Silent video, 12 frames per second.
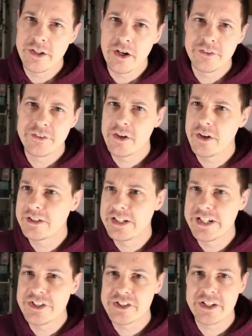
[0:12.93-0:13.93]
onto
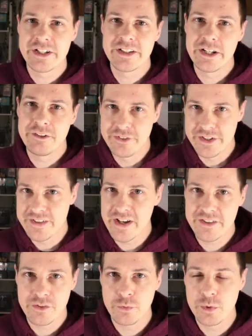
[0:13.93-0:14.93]
Unleashed, and then
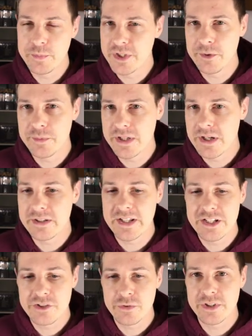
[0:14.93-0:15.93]
Vendetta will be coming out
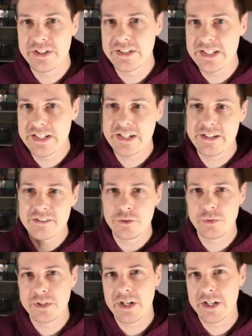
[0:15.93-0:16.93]
later on in the year. So
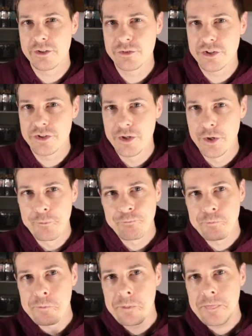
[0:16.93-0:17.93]
we're kind of just
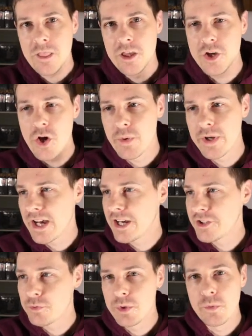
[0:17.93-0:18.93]
going
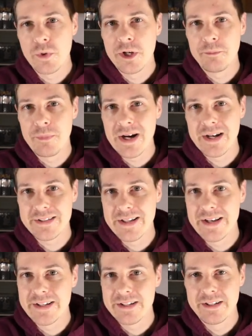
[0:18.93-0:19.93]
as we were back
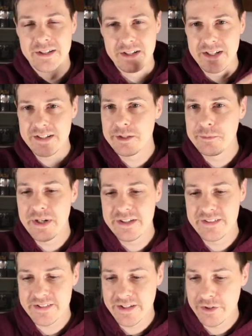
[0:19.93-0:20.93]
then, in the
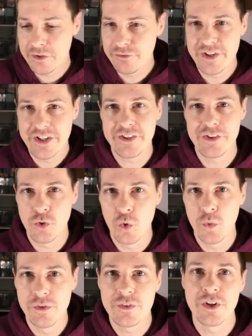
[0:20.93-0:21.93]
mindset of this is
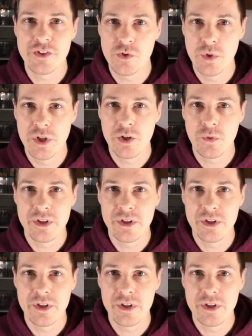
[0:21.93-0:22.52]
all we've got to work